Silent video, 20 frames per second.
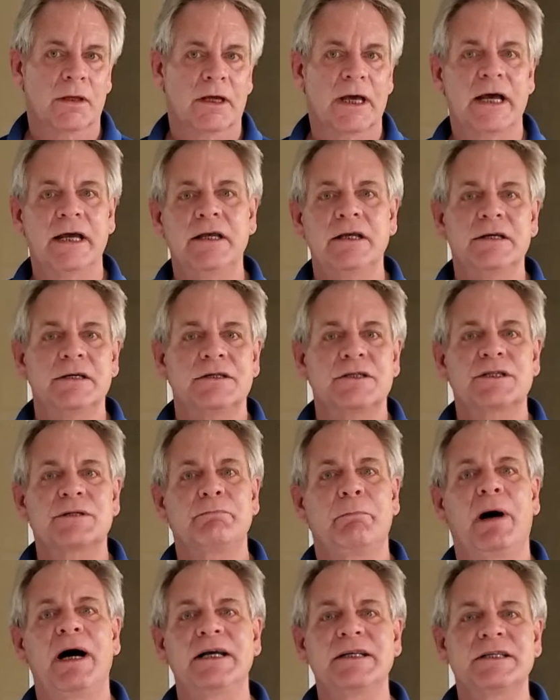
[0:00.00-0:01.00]
Okay?
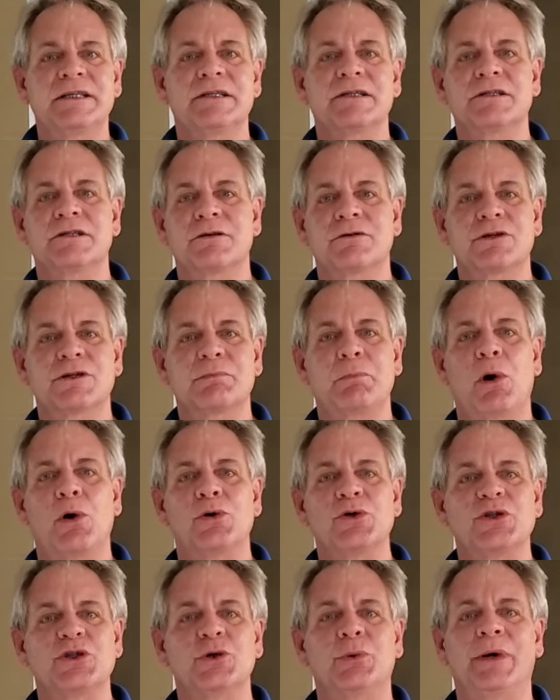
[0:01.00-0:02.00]
Spices are
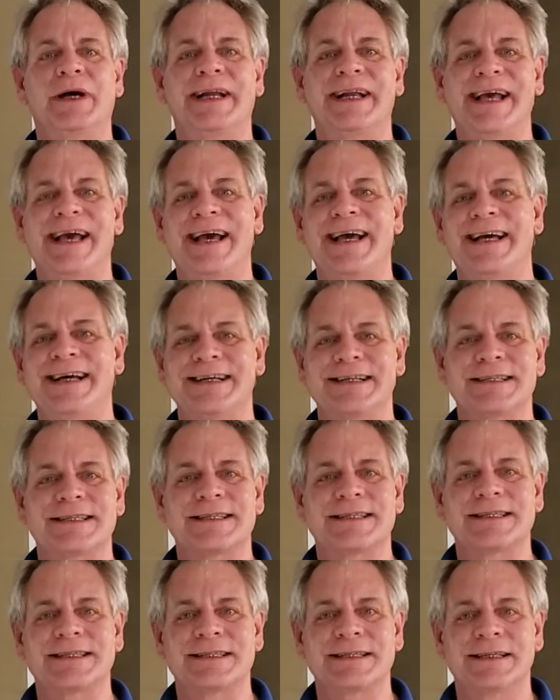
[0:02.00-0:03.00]
supposed to
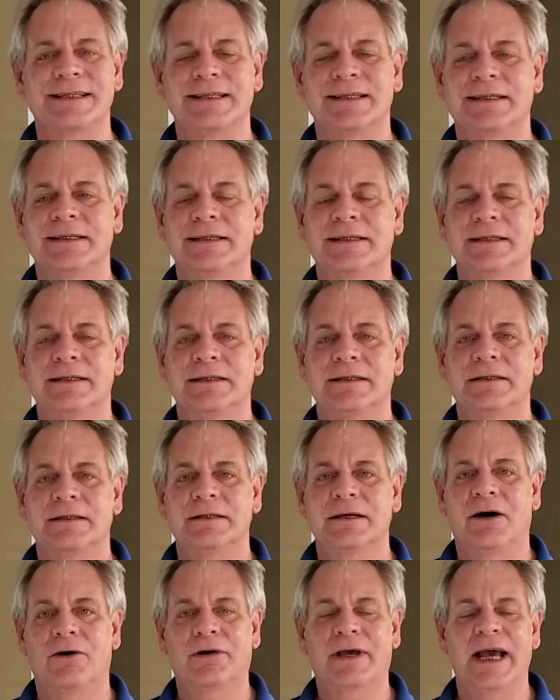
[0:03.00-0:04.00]
enhance,
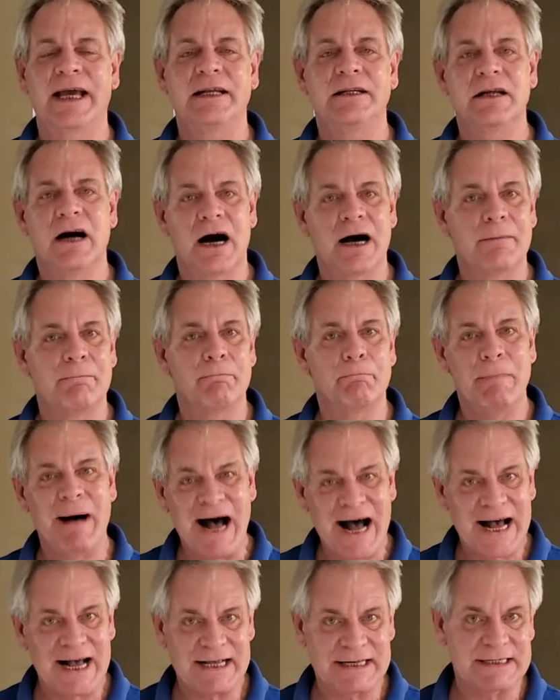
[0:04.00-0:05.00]
okay, not
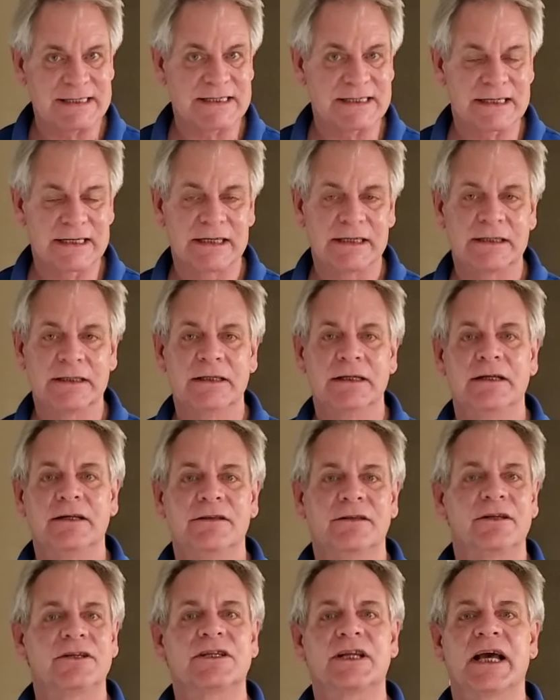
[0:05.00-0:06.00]
mask
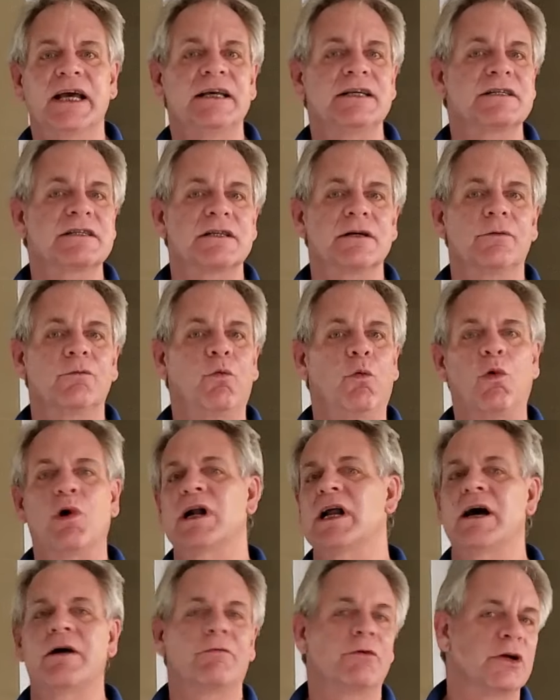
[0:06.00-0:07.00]
the taste of
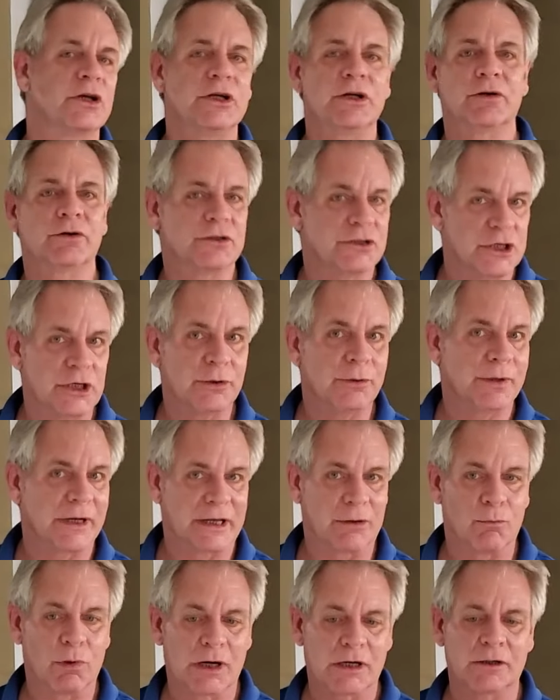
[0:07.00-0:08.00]
whatever you're
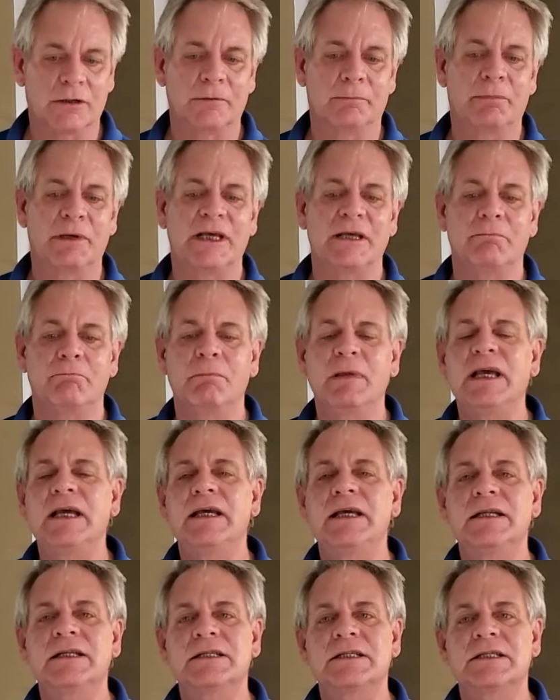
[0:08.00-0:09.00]
doing, whether it be
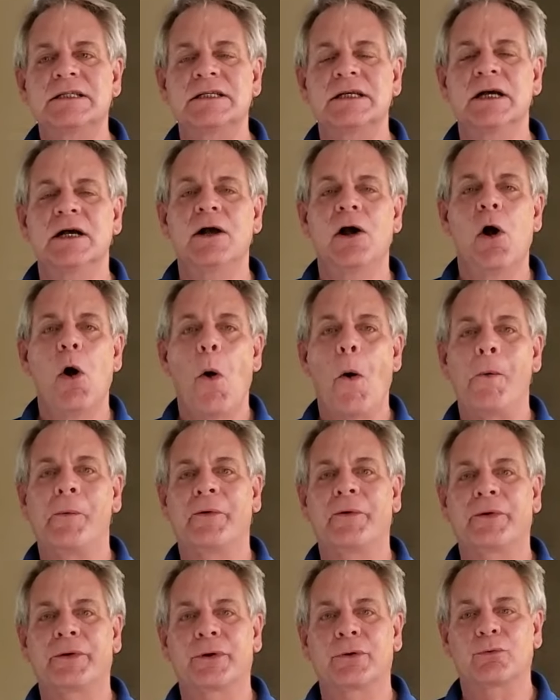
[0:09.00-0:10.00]
meat
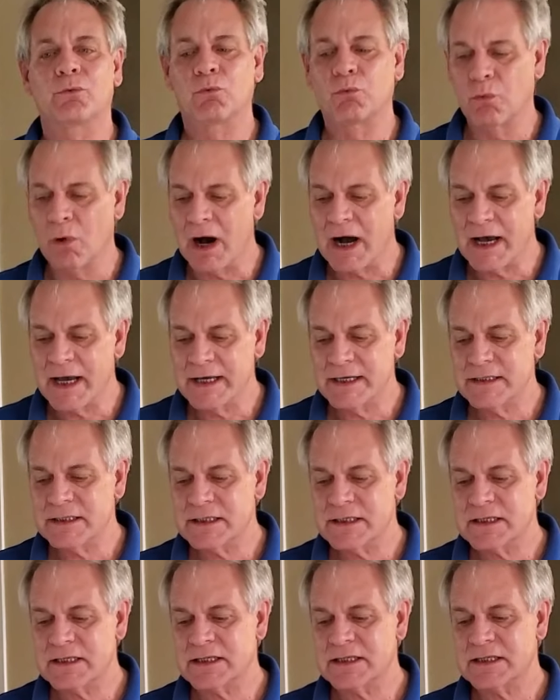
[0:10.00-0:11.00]
or
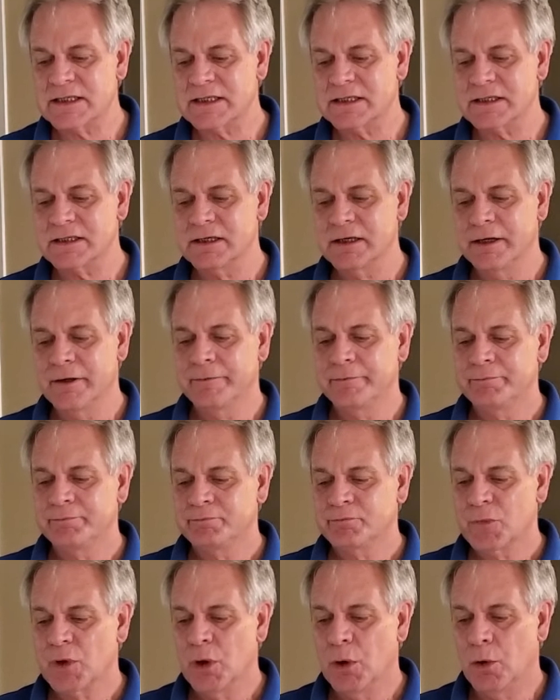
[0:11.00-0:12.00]
rice
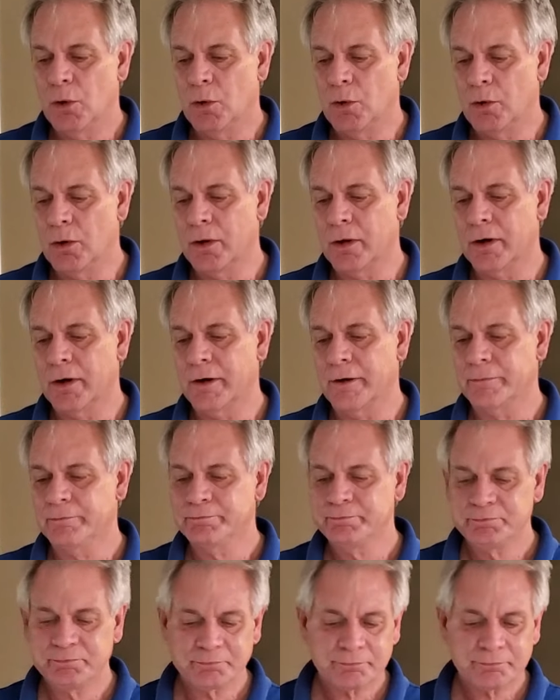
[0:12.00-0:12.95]
or